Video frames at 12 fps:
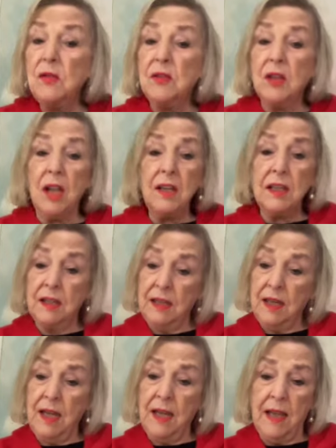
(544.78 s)
lucky
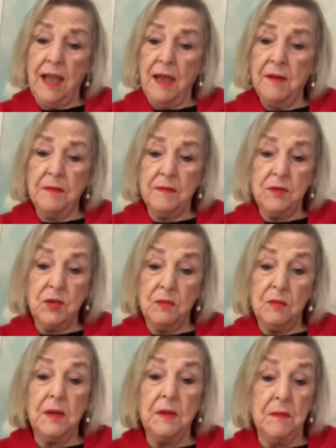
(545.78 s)
I am to
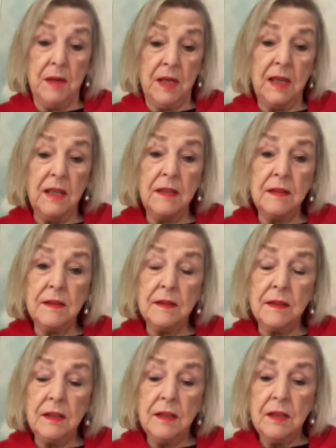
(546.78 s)
be me,
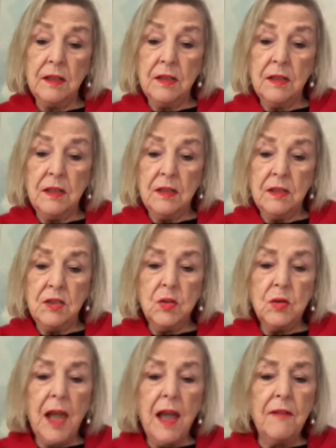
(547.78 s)

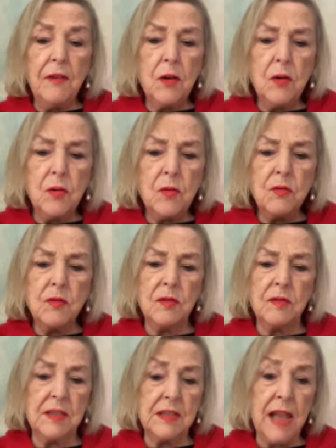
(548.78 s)
to have who to
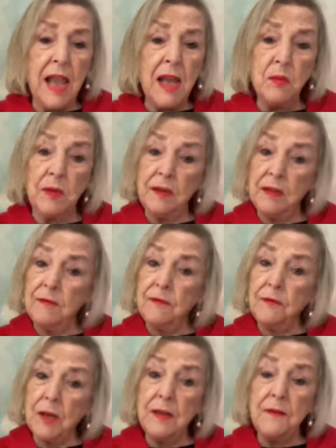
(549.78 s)
stand with in
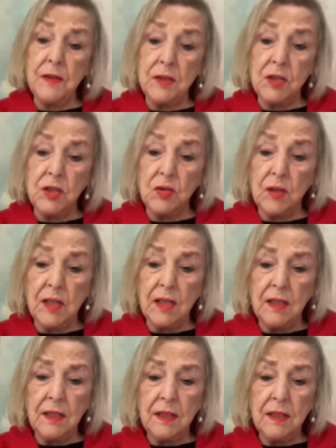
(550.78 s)
front of his
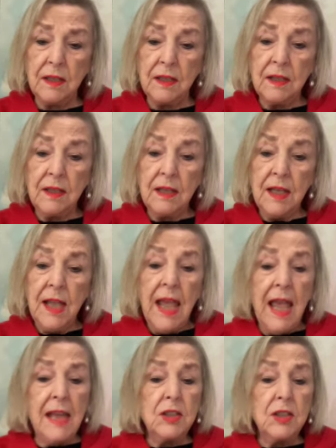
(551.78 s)
tree,
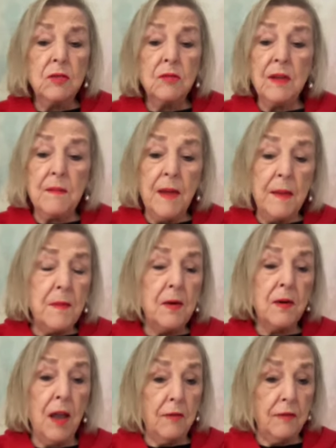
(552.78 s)
and to
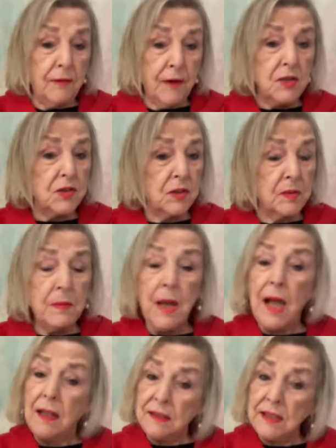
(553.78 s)
remember our friendship,
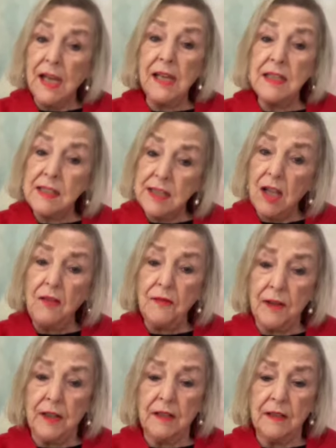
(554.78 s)
I'll take a
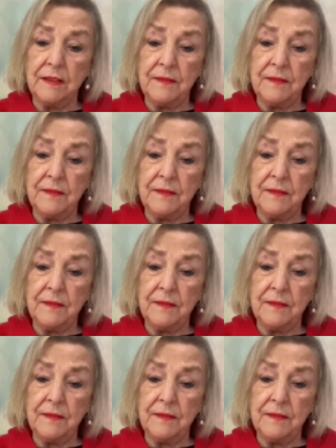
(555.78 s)
selfie.